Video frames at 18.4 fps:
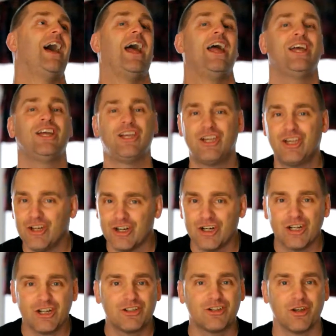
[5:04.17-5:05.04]
a
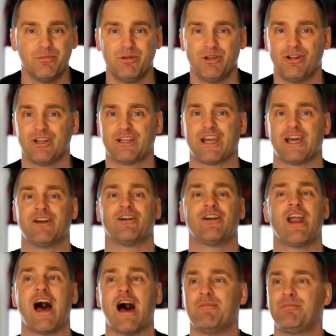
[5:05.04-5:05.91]
good
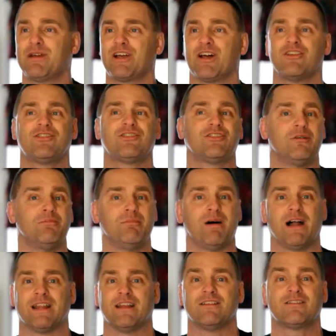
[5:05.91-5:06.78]
communicator, not because
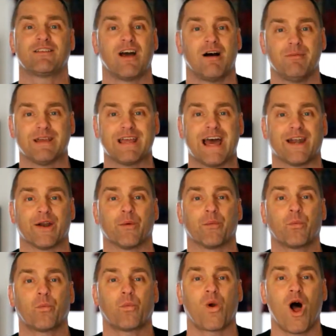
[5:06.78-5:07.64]
somebody is coming at
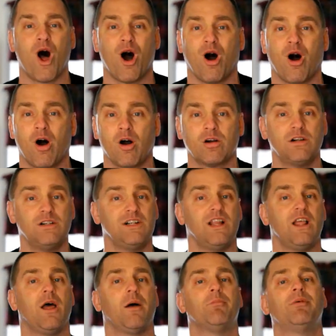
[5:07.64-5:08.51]
it wrong,
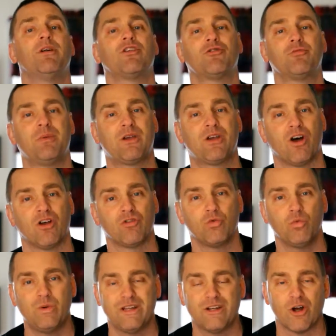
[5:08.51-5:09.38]
but it's
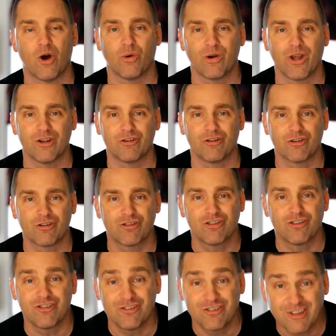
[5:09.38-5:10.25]
because we don't
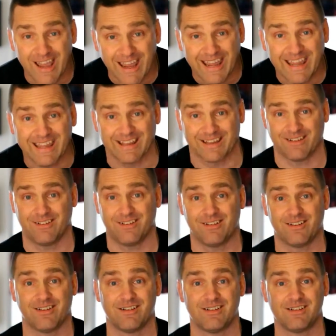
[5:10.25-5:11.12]
understand
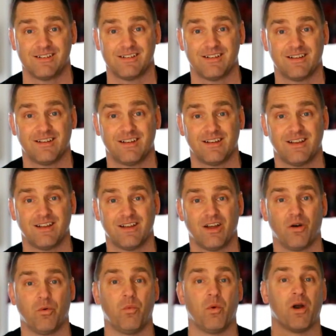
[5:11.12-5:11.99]

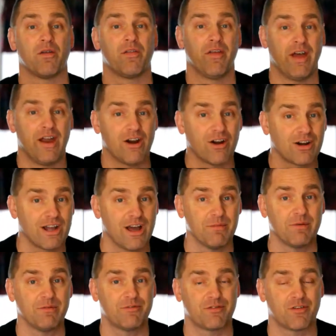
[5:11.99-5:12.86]
where they're
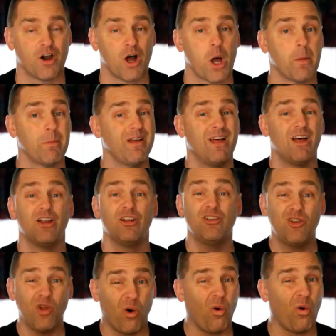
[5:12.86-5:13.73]
coming from,
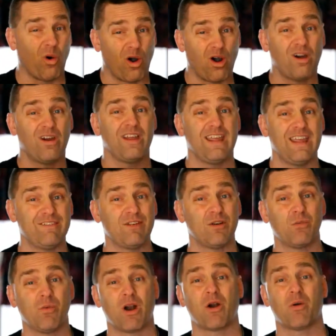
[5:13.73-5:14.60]
nor
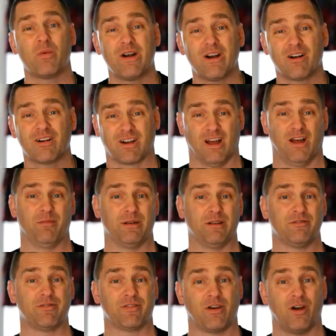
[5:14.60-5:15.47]
even where we're
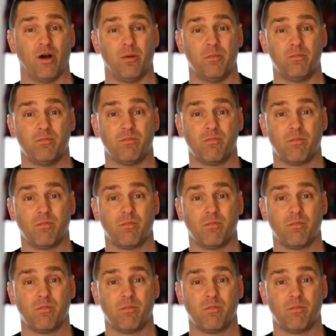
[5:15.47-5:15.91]
coming from.